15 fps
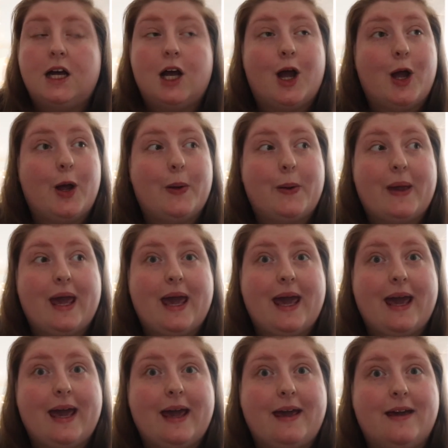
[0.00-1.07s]
Okay,
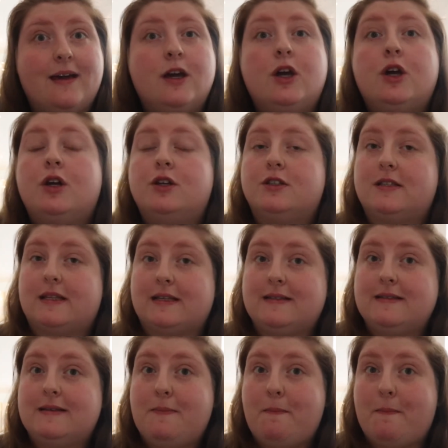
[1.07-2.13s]
so
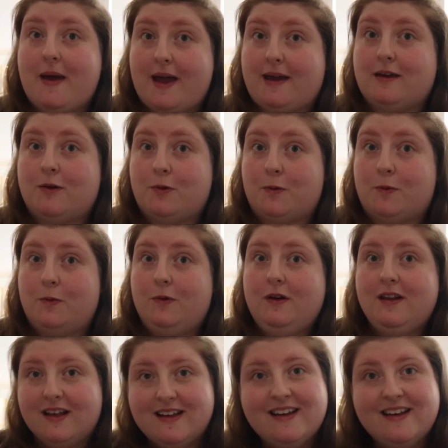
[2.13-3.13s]
this is a May haul.